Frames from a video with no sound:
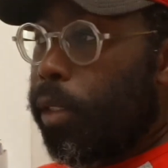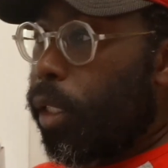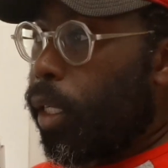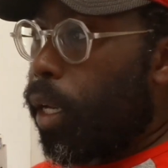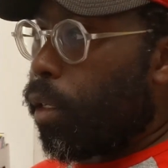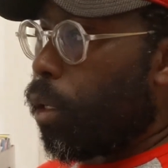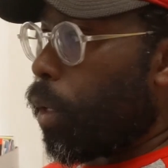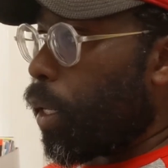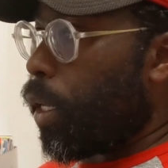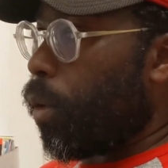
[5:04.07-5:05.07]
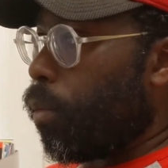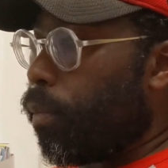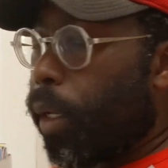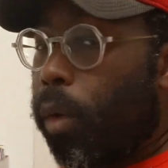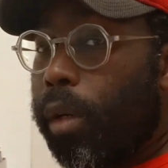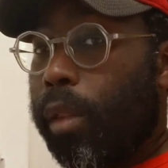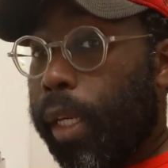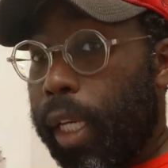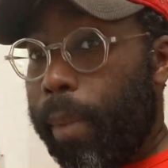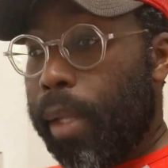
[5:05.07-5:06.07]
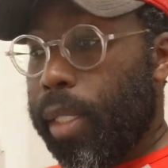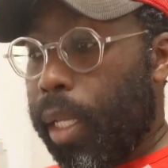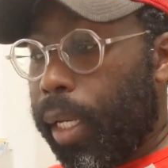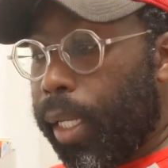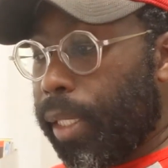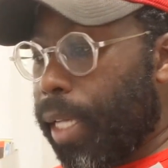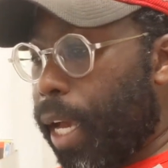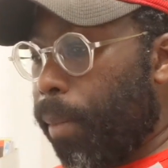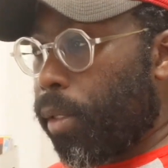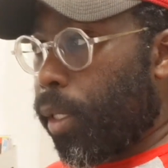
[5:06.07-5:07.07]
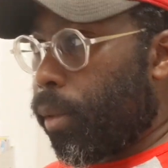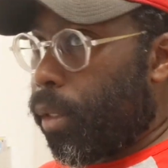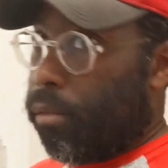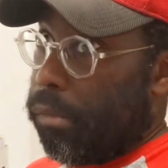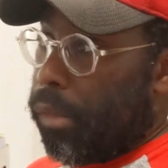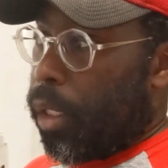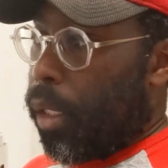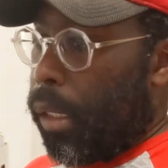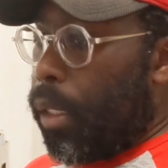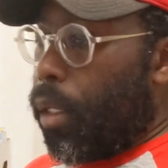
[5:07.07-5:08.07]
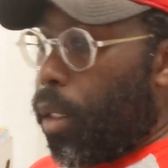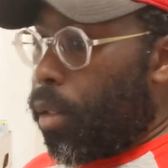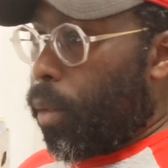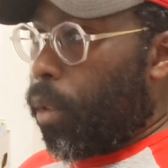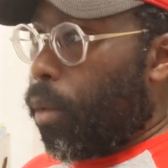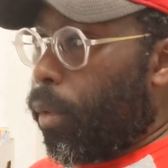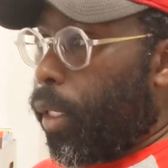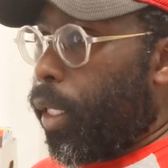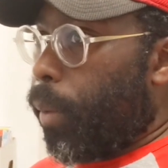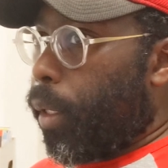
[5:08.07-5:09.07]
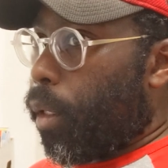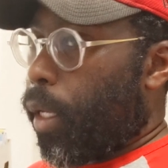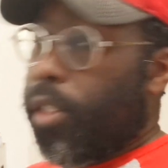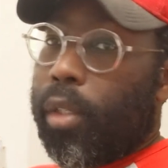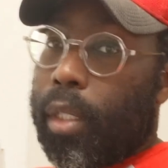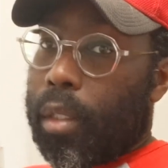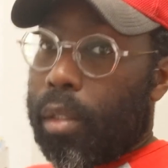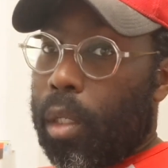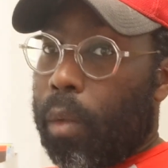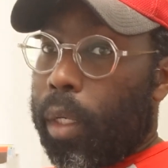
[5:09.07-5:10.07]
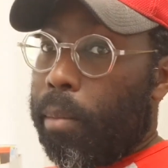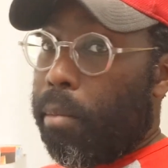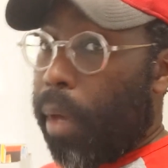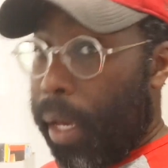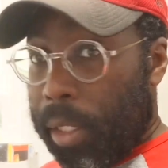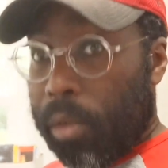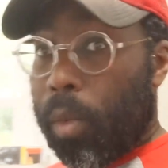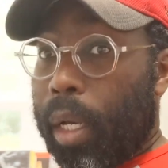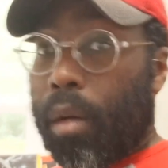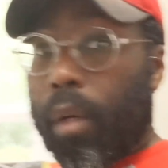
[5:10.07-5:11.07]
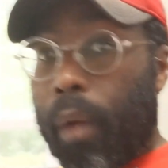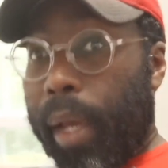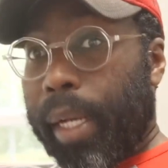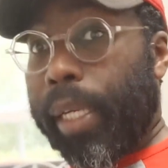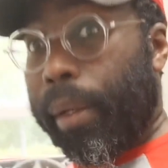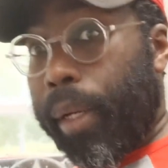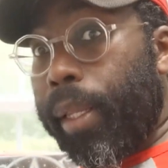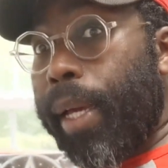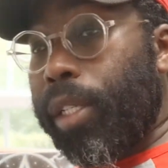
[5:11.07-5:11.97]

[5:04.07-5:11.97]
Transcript: he's like, yeah, you know what? I do. They weren't thinking about selling it at the time, but I was like, well, he's like, well, we're getting rid of the laser disc, so we may as well go ahead and get rid of